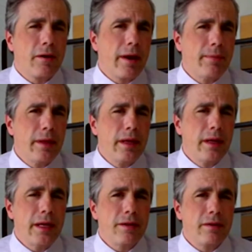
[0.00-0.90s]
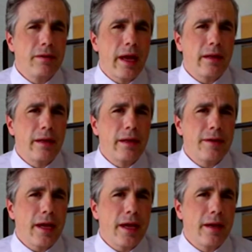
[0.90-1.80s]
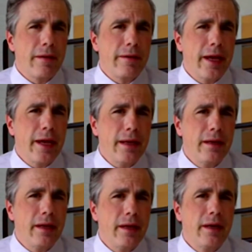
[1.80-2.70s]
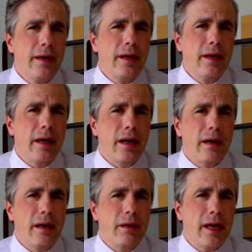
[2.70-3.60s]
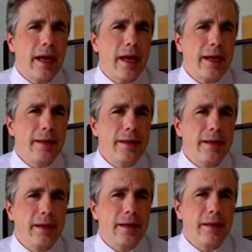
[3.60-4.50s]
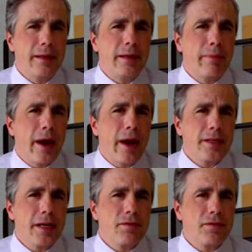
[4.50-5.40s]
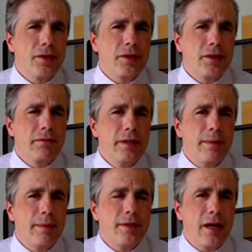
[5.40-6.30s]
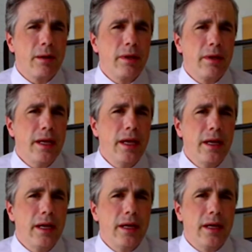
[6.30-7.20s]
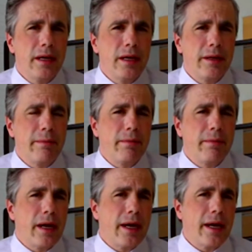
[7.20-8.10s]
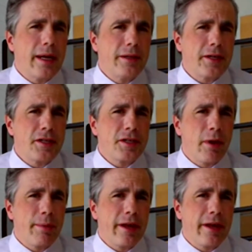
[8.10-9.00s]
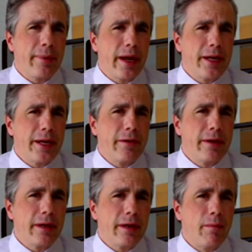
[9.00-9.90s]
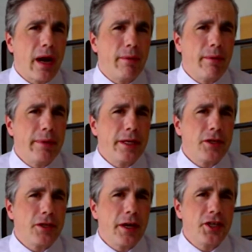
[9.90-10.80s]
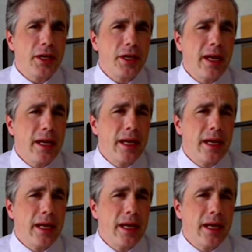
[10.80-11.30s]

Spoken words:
credibility is likely to take another hit. The process was screwed up terribly by the Justice Department and FBI during the Obama administration,